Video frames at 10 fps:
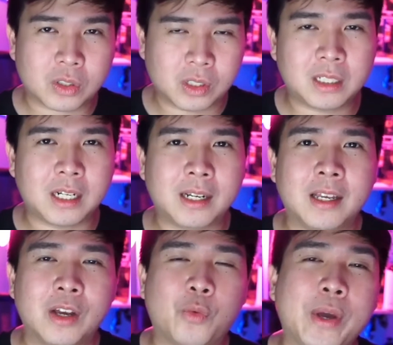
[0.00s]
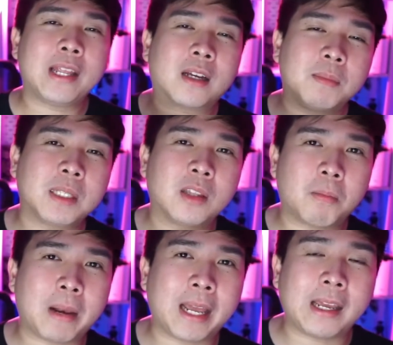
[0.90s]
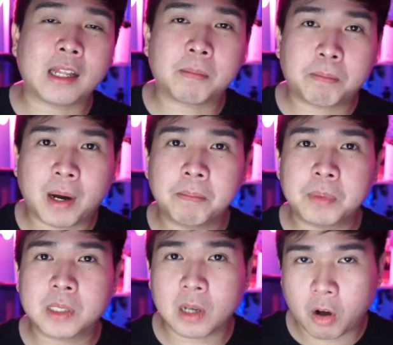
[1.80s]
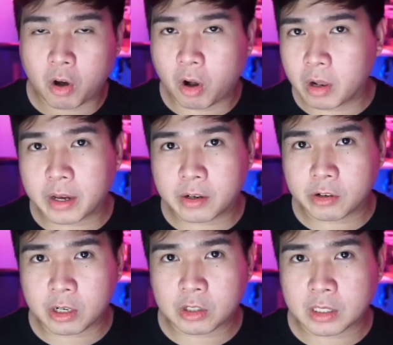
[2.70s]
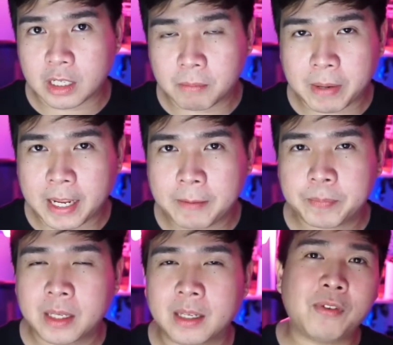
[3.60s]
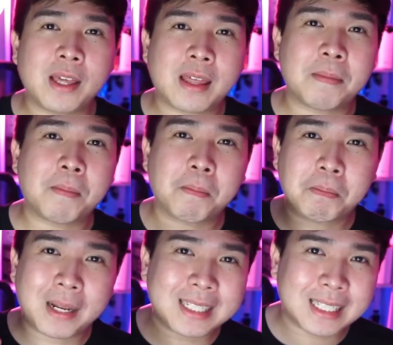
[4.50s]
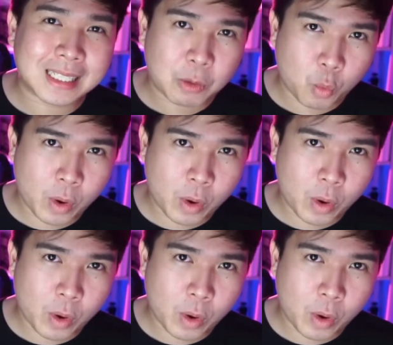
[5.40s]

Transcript: or surging, when it comes into play, it pumps all other creatures in play, giving them +1,